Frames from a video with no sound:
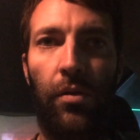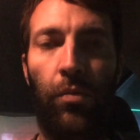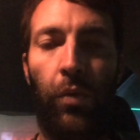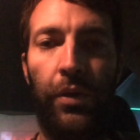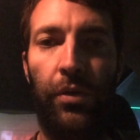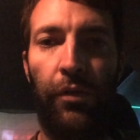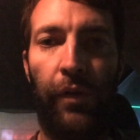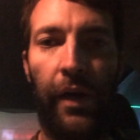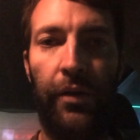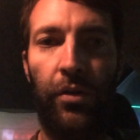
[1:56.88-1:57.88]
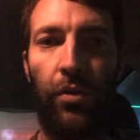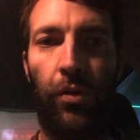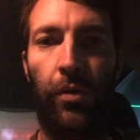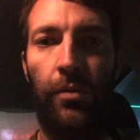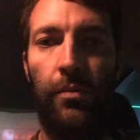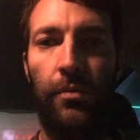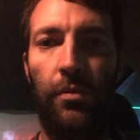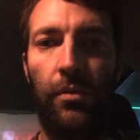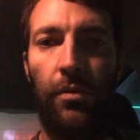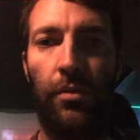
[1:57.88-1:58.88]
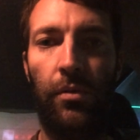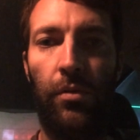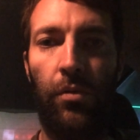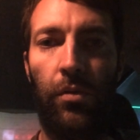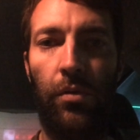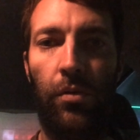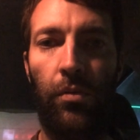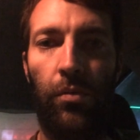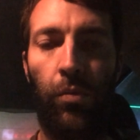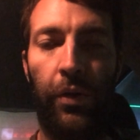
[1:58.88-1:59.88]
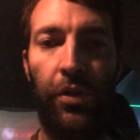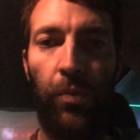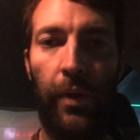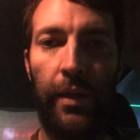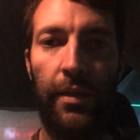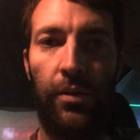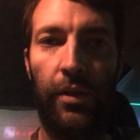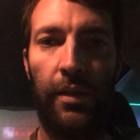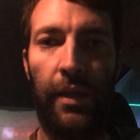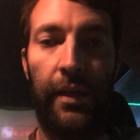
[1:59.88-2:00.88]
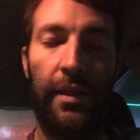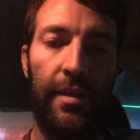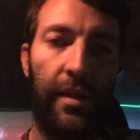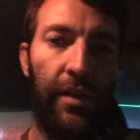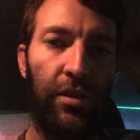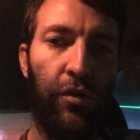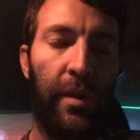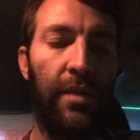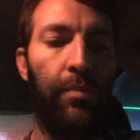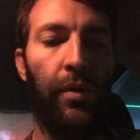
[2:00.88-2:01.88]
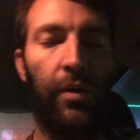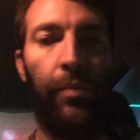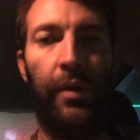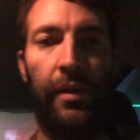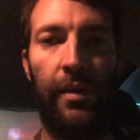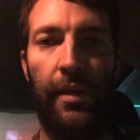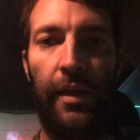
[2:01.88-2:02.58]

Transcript: when you define your goal, what do you want it to look like? This is not just from his book, but